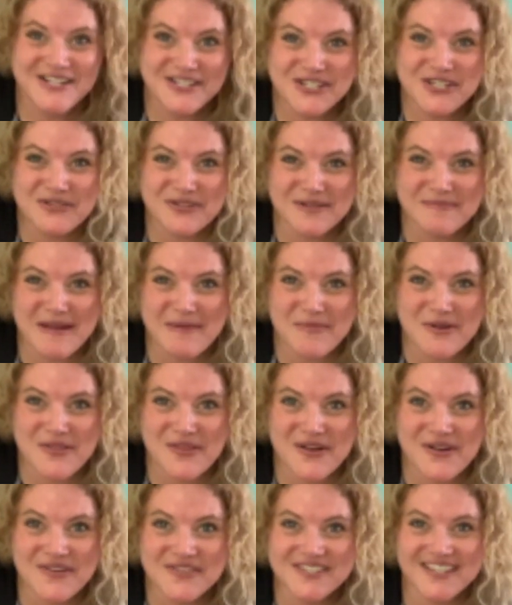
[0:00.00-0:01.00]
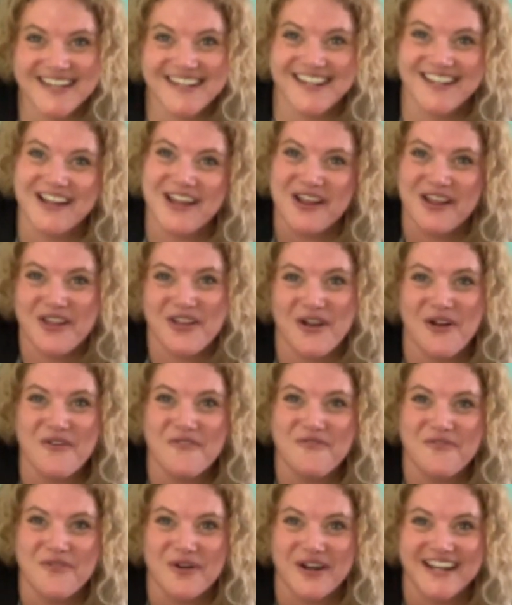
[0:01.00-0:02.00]
Do you remember those? Go
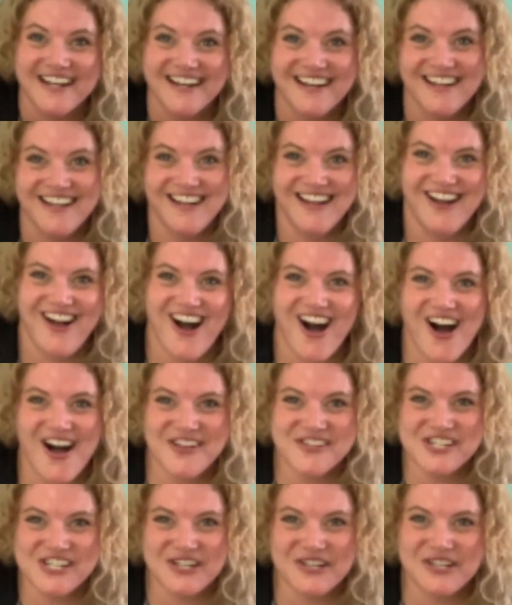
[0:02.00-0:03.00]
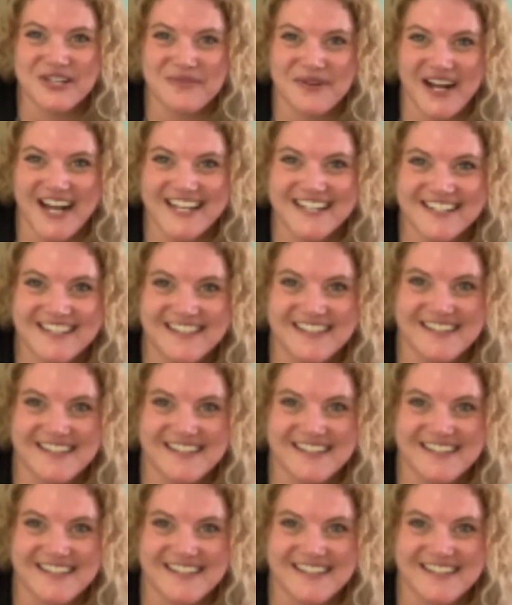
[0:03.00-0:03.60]
for it. I'll cheer you on.